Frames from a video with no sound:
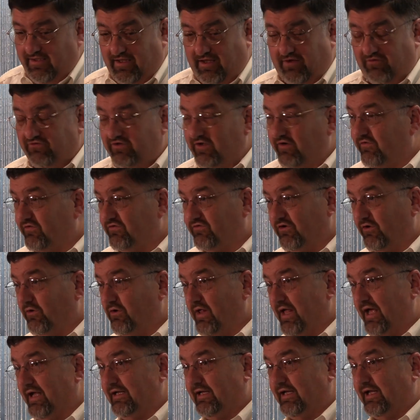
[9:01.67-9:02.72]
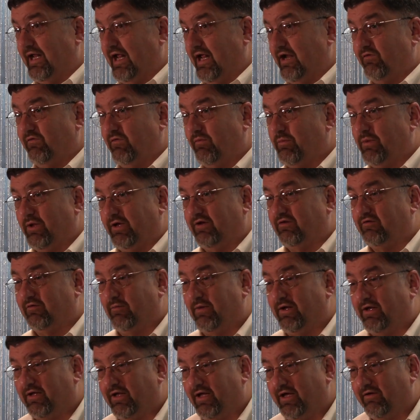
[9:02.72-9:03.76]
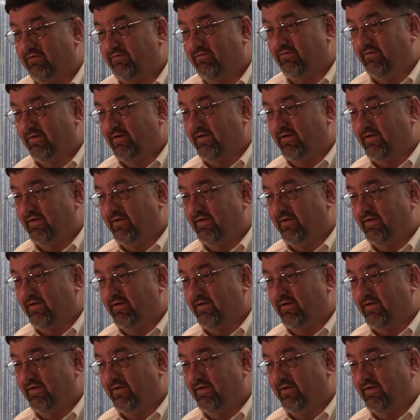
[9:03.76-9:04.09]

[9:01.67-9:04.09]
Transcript: I was never so glad to get out of a place in my life.